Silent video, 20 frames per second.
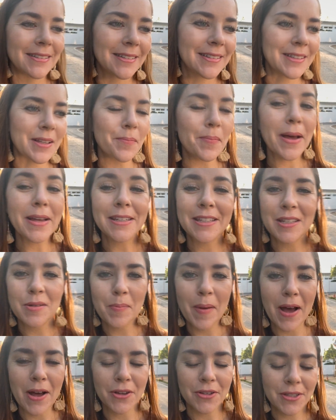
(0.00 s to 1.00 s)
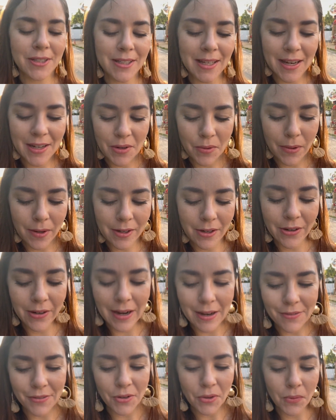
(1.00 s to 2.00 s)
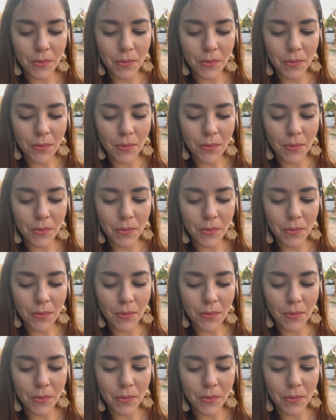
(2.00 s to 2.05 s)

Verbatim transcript: the best spouse anyone could ever